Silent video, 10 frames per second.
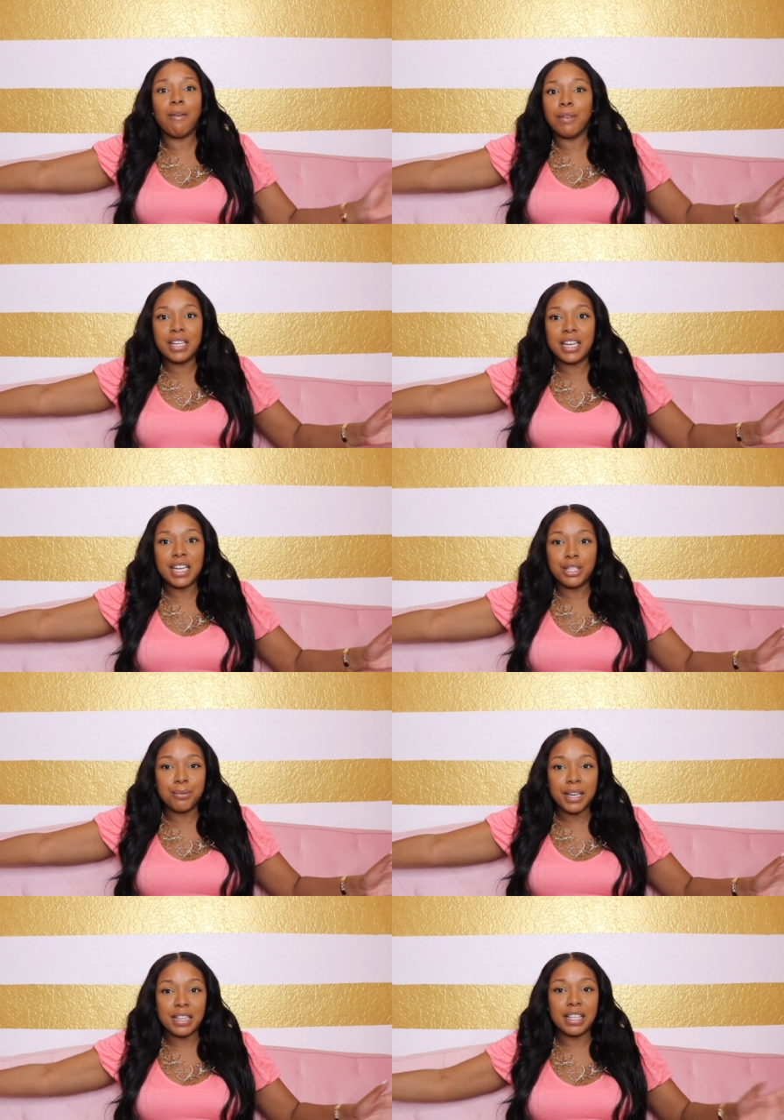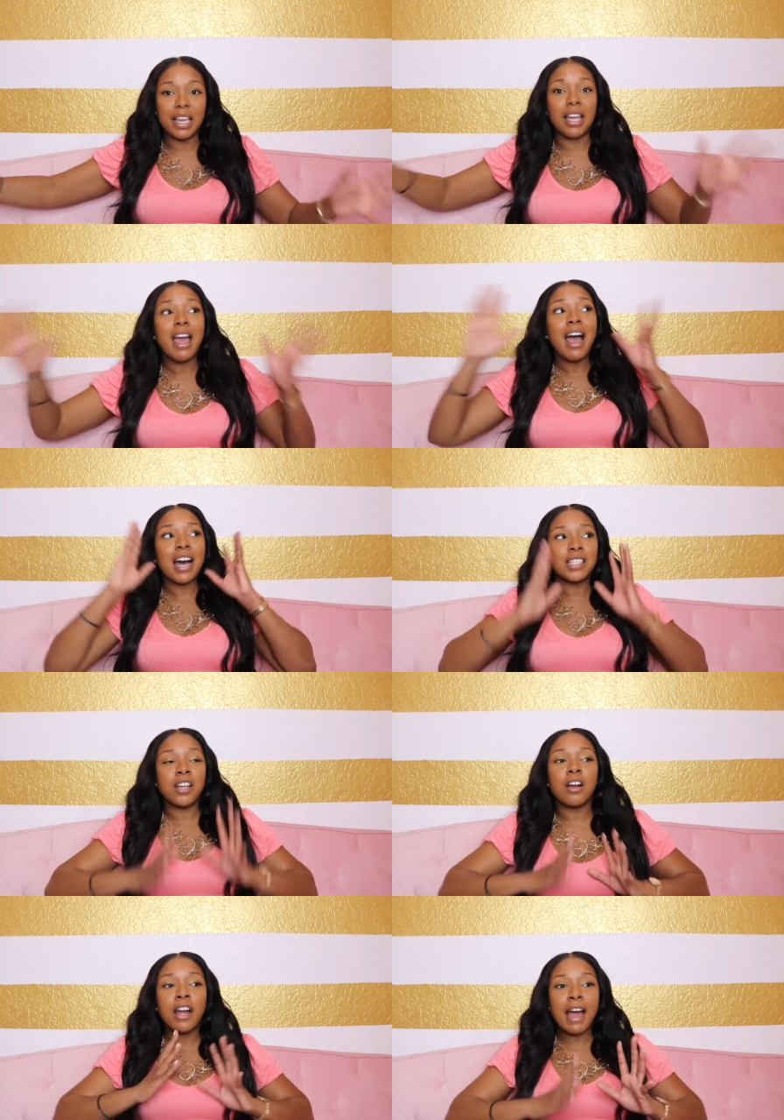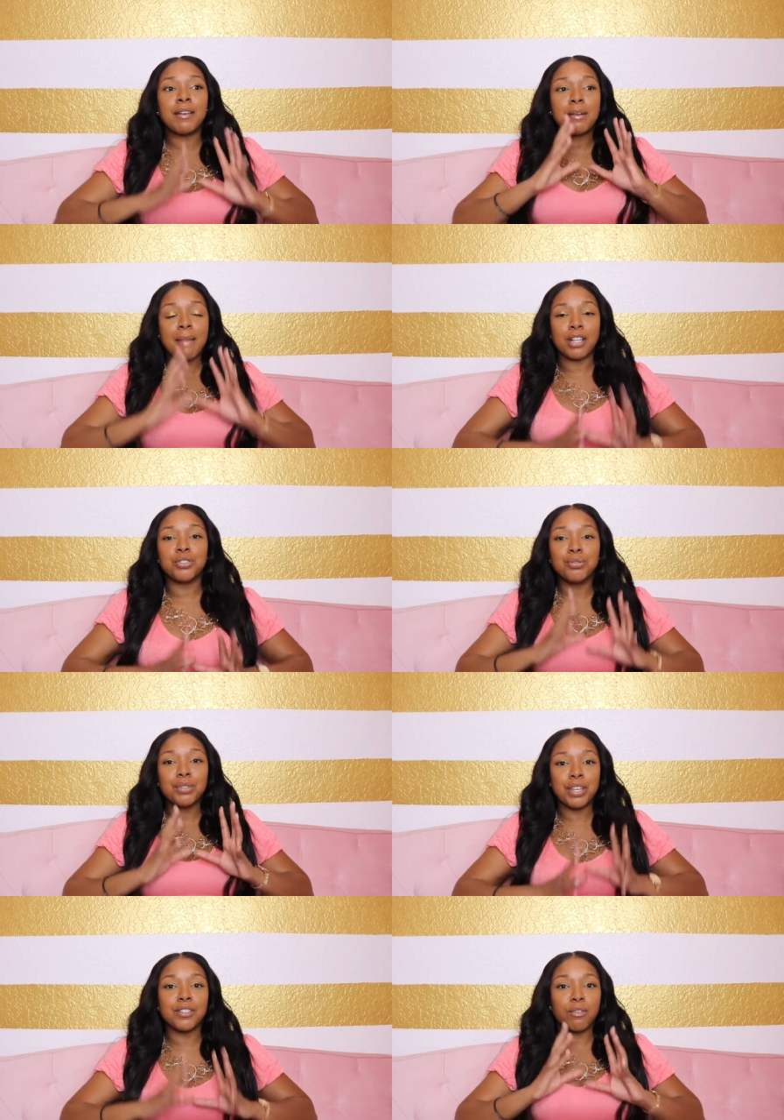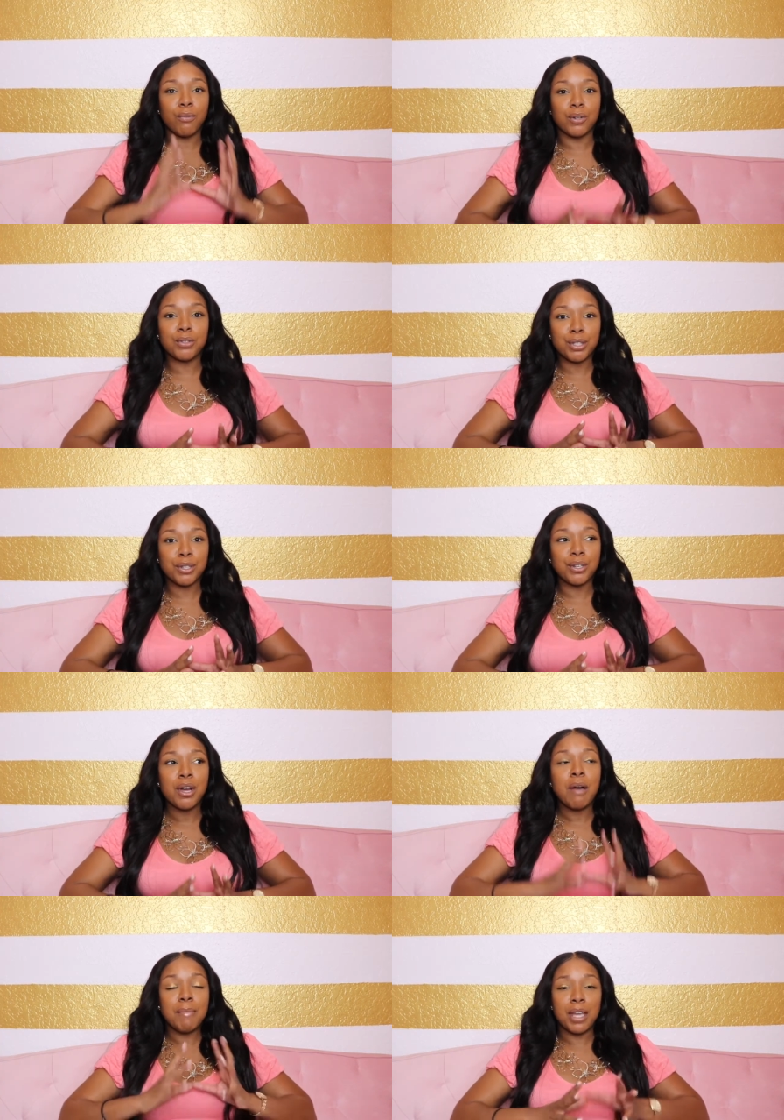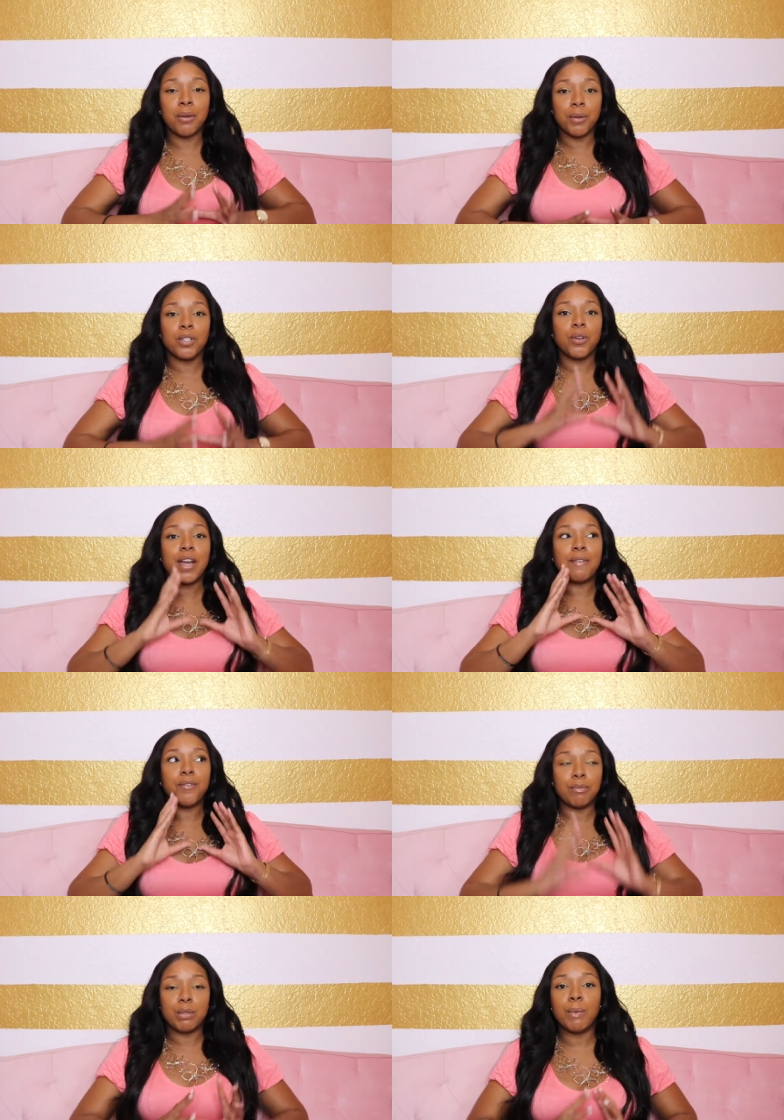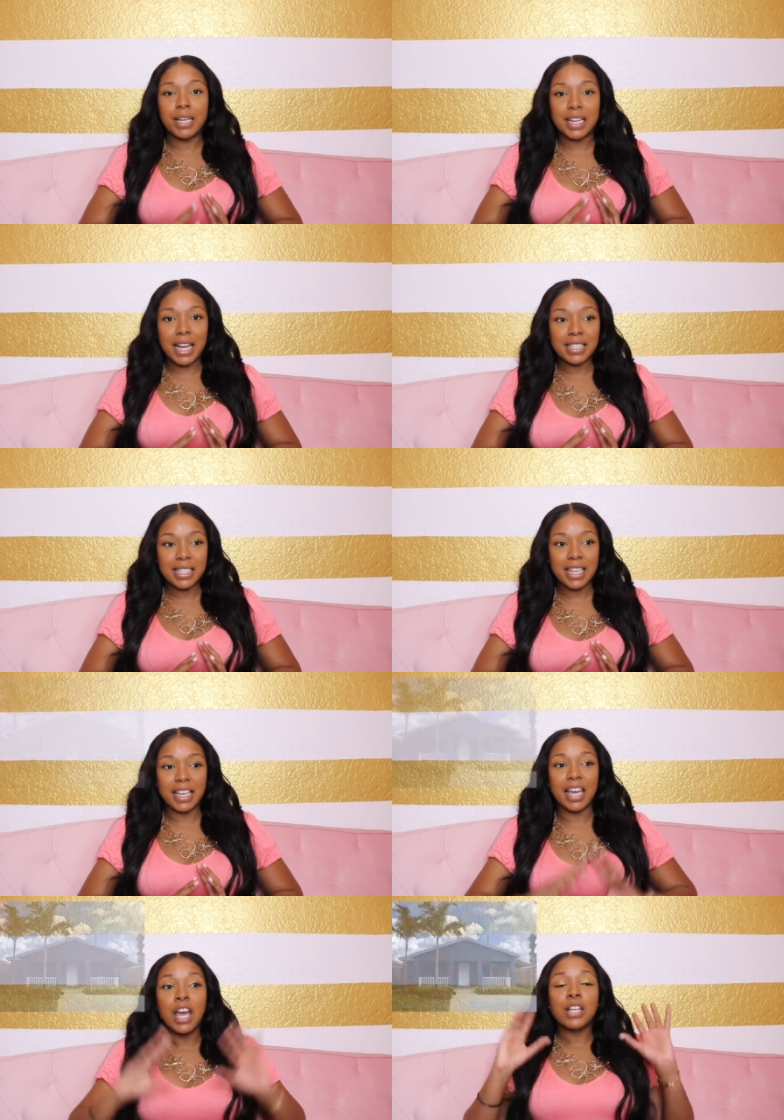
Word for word: I really didn't do anything. I started counting my true years of realtor, being a realtor, from twenty nineteen.